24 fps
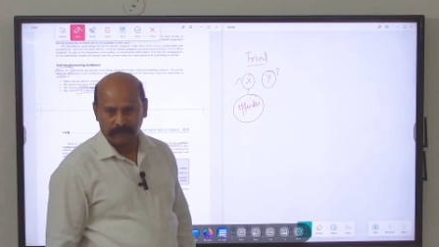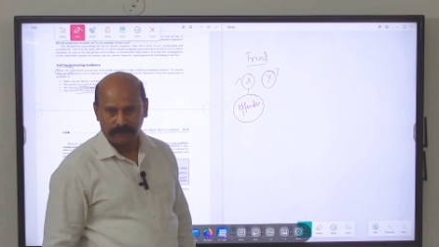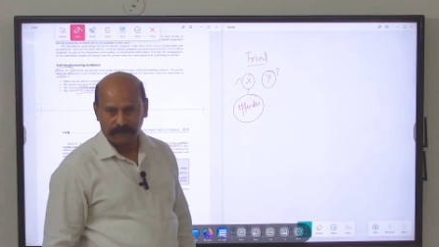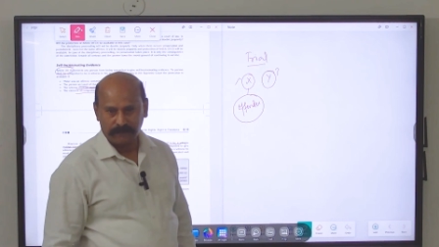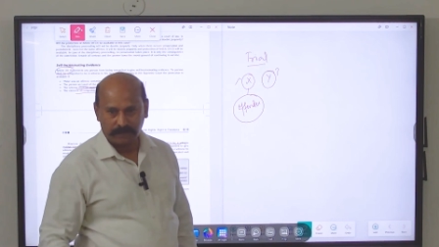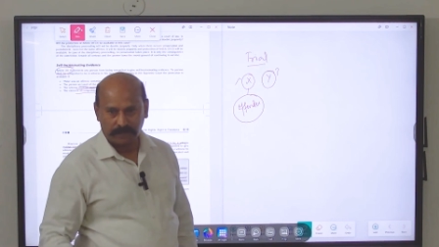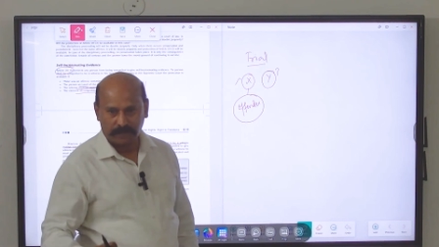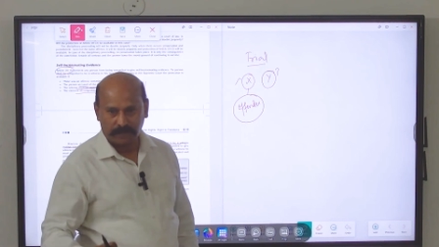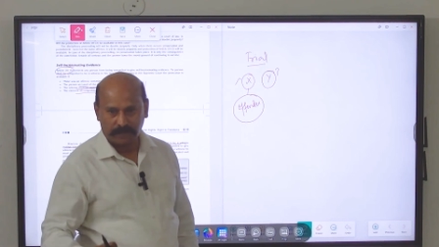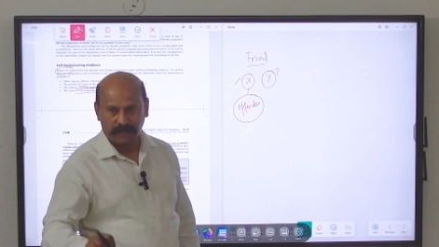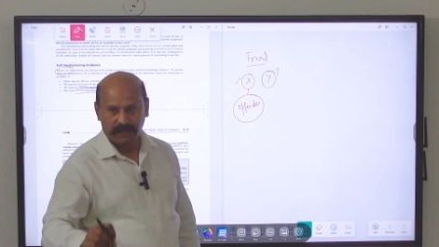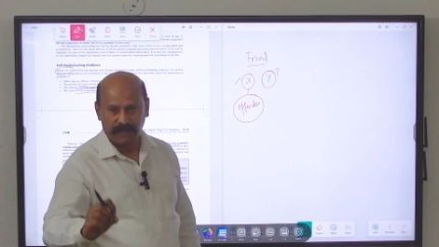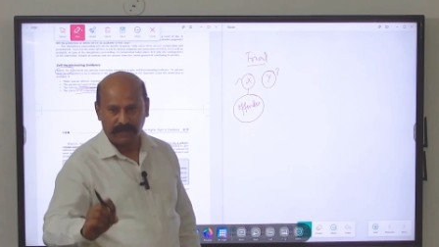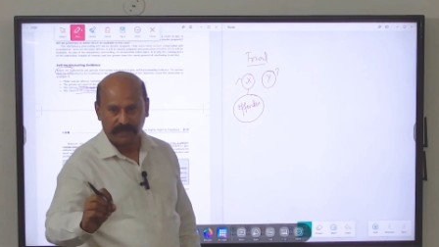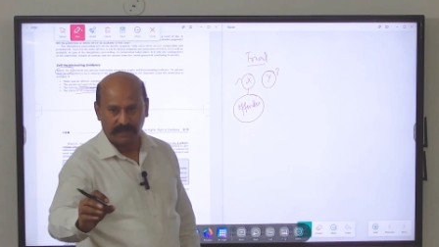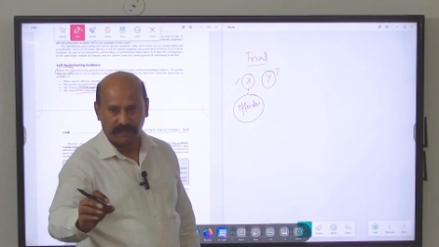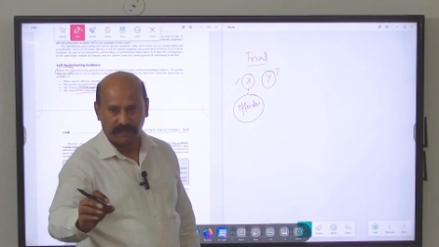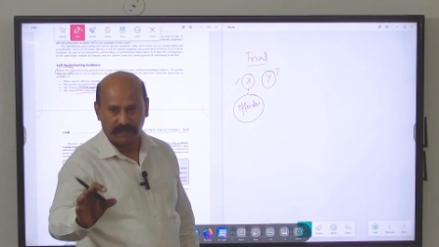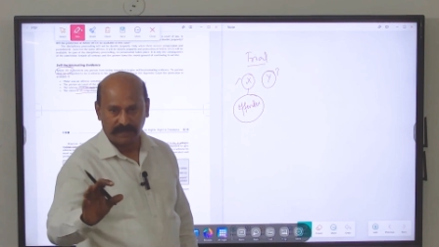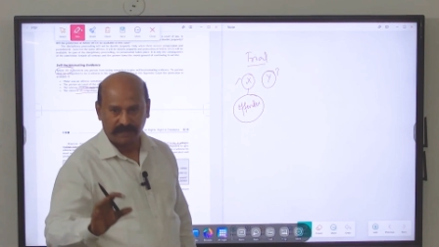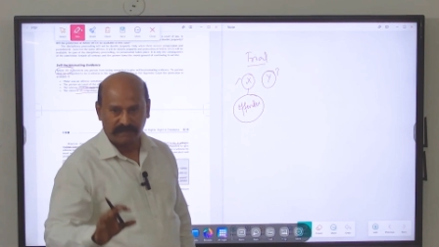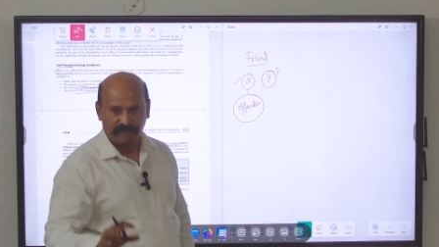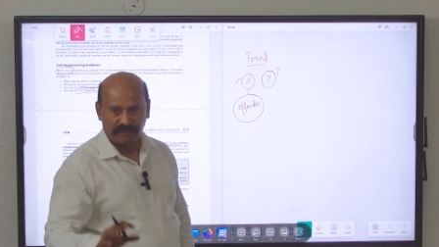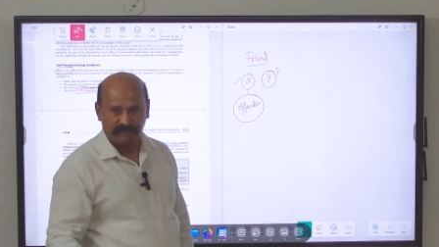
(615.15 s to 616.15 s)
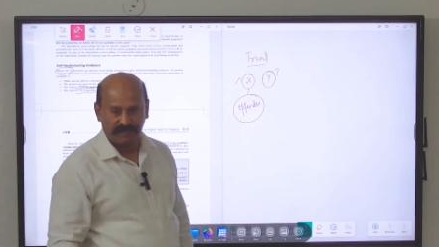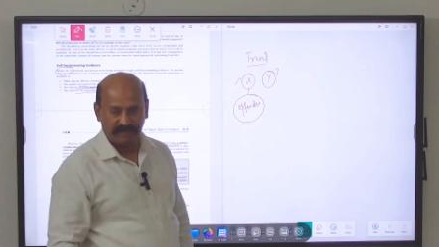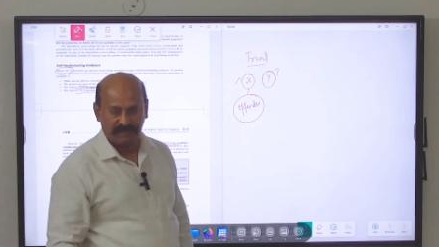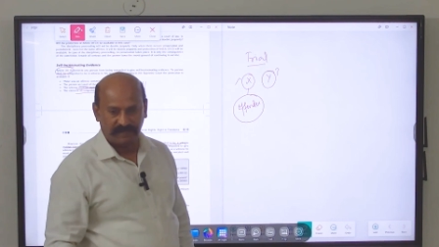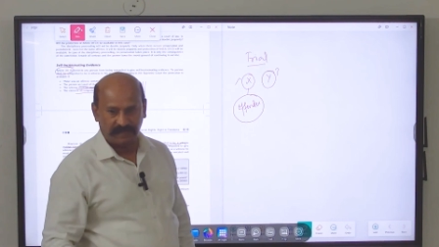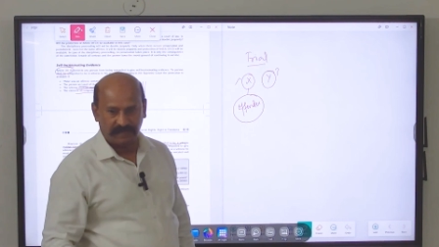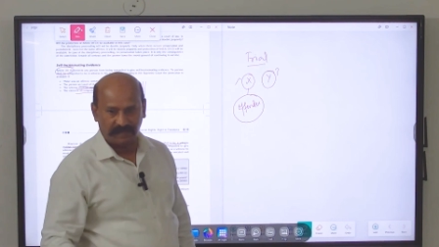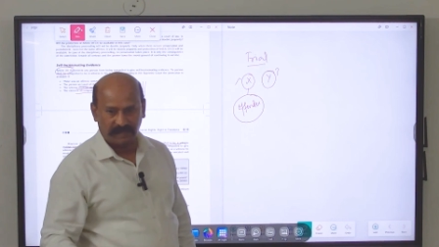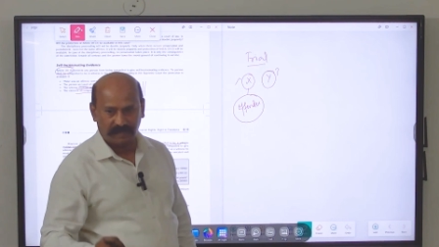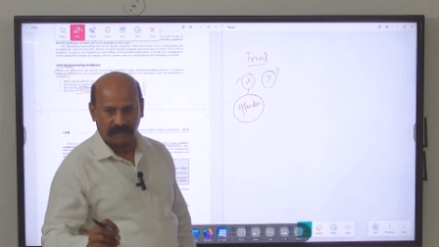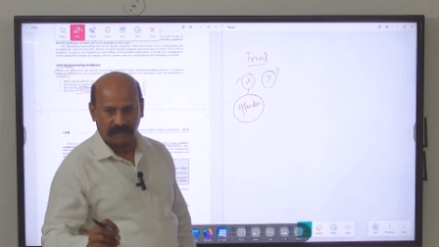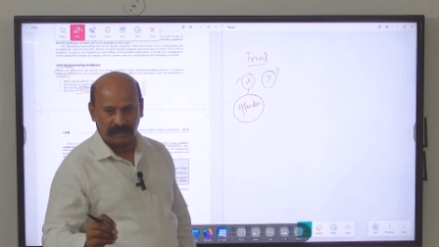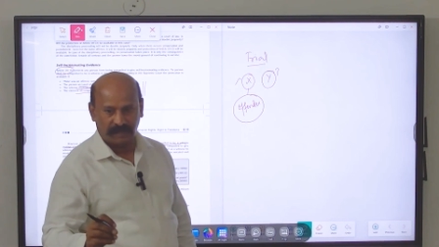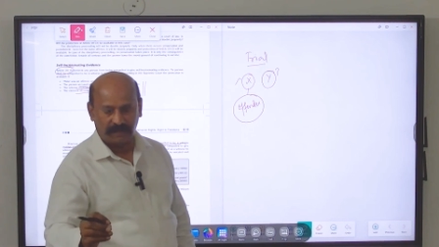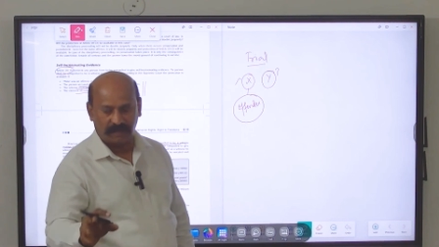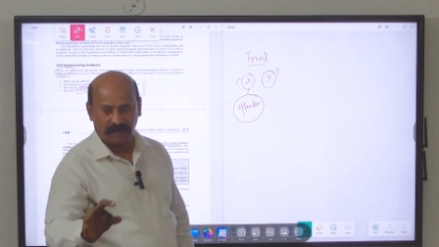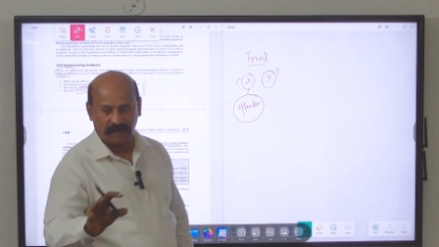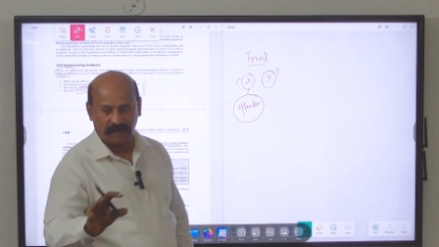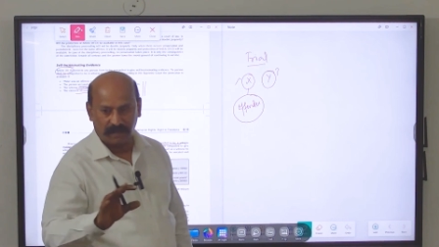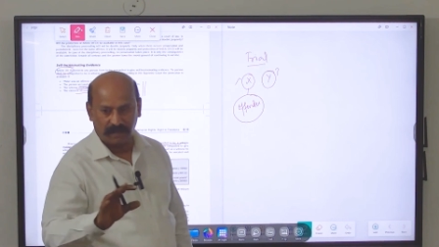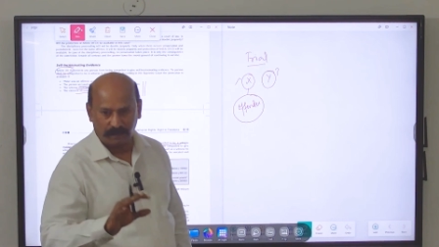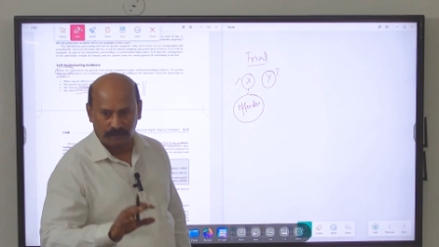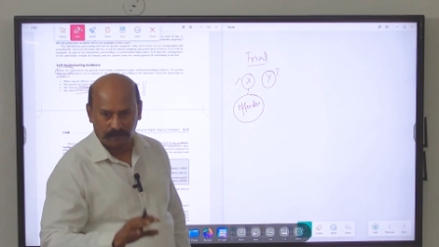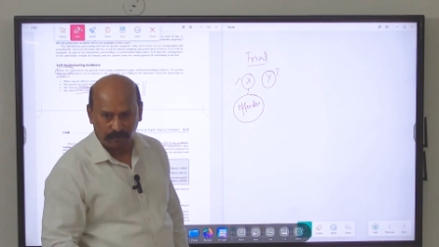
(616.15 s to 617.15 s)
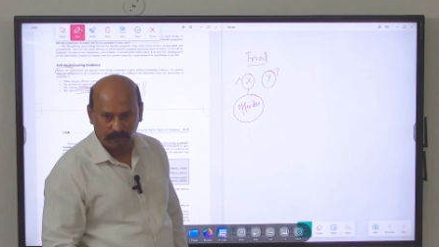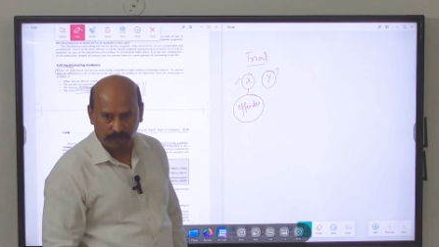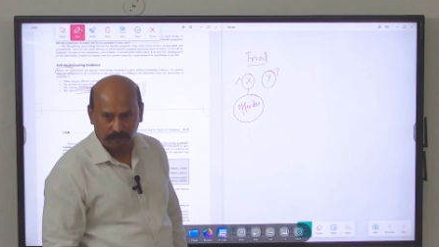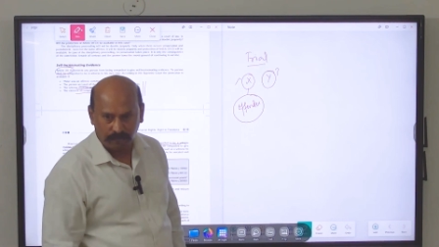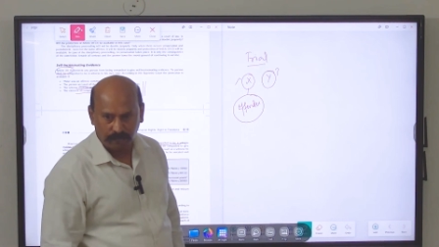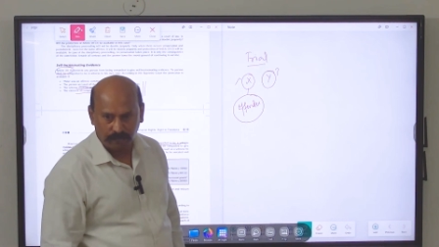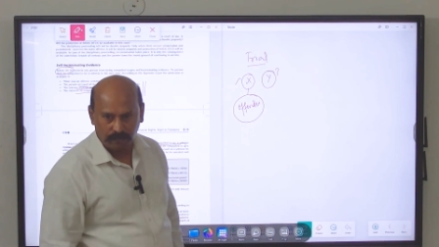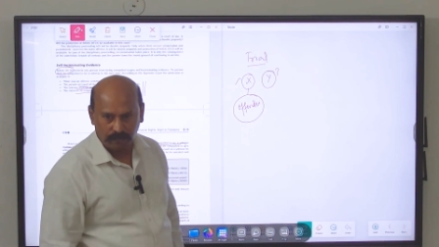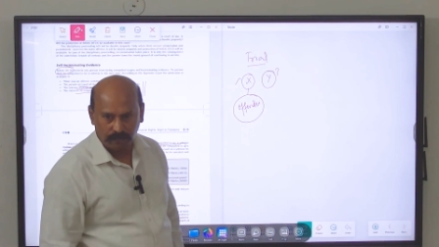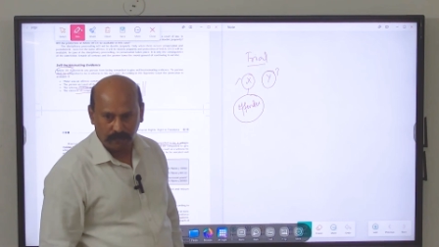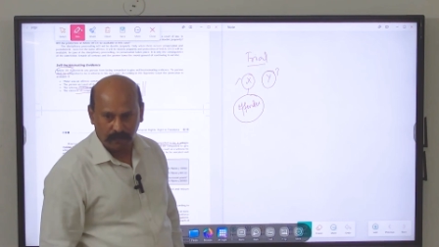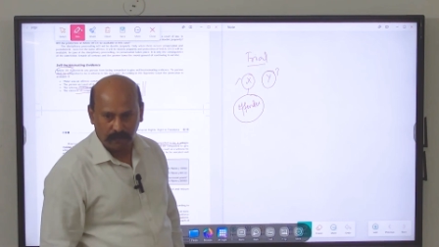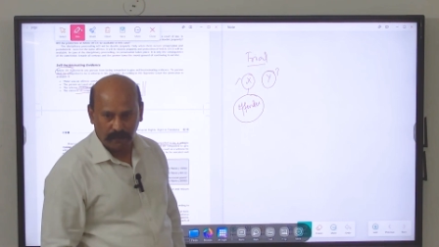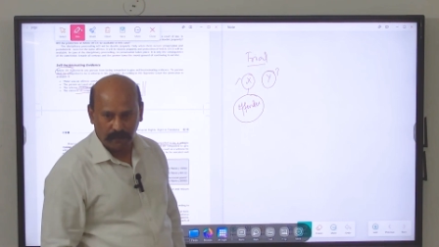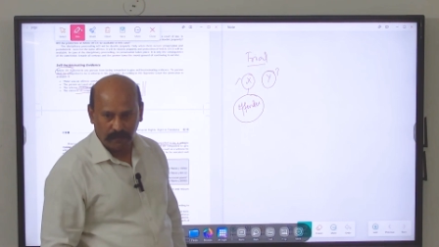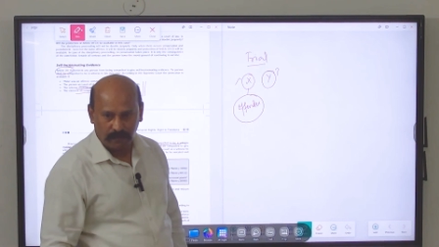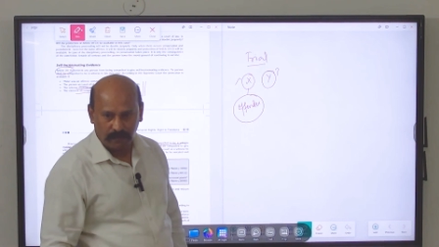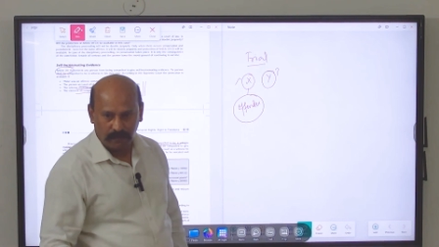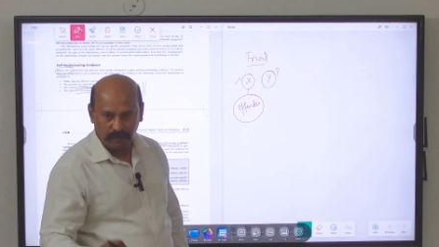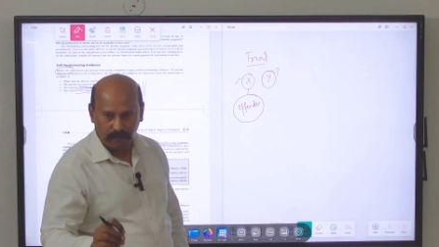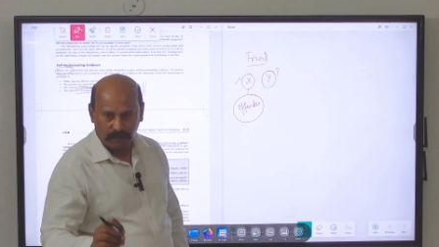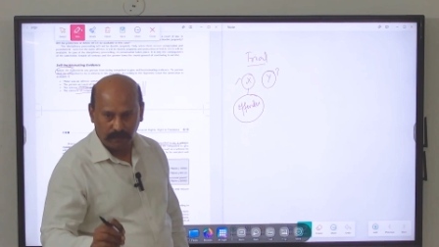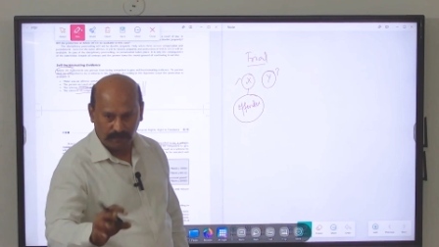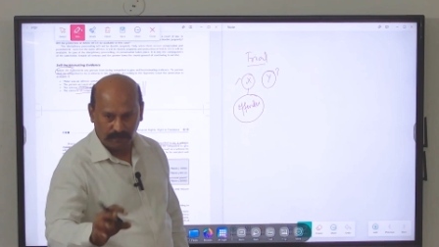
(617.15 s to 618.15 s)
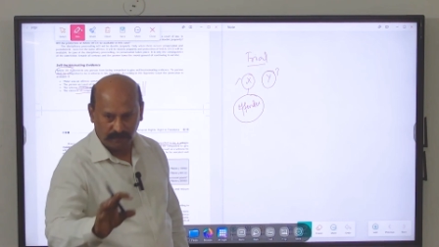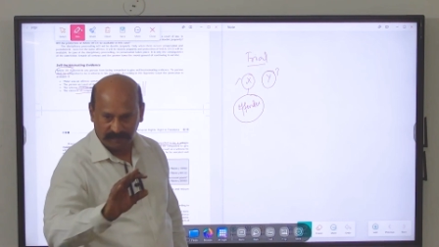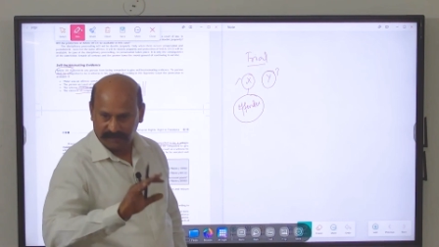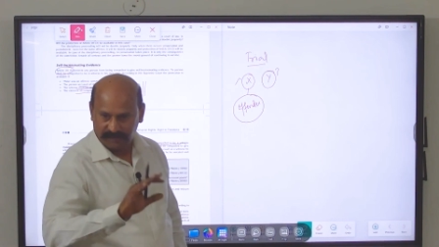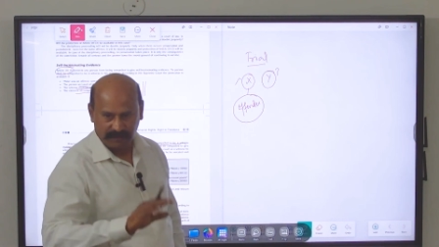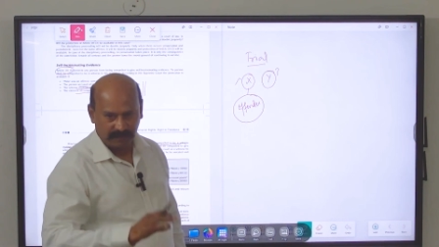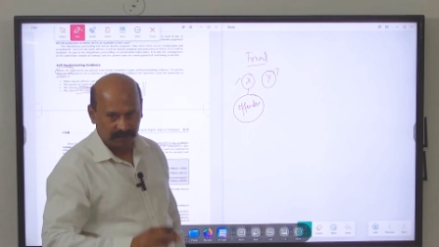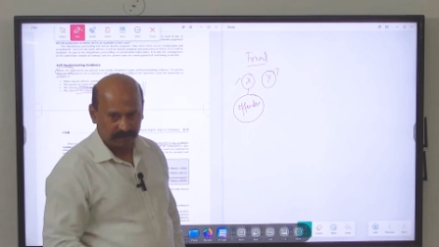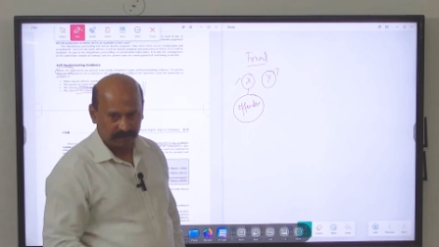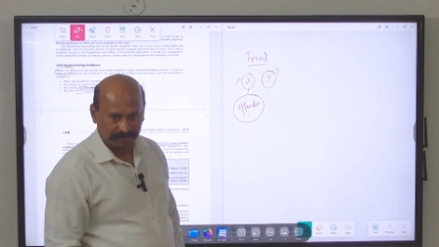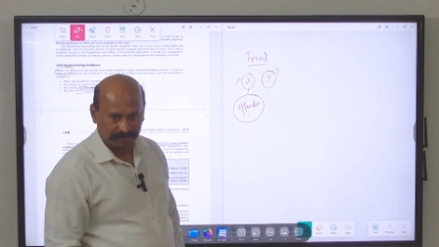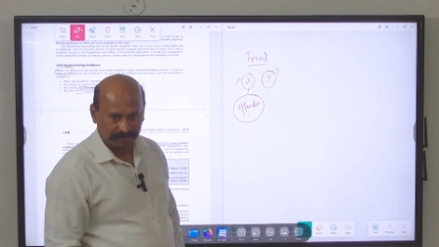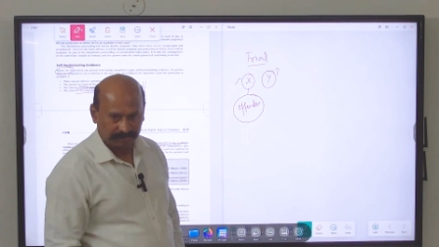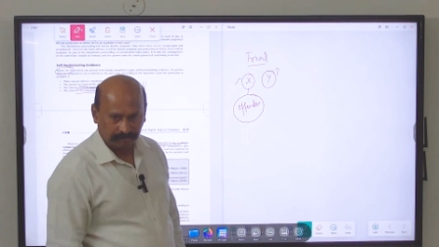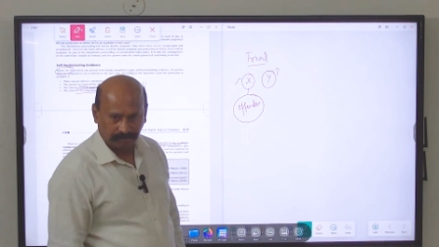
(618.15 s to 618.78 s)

stalking her, teasing her, and trying to molest her.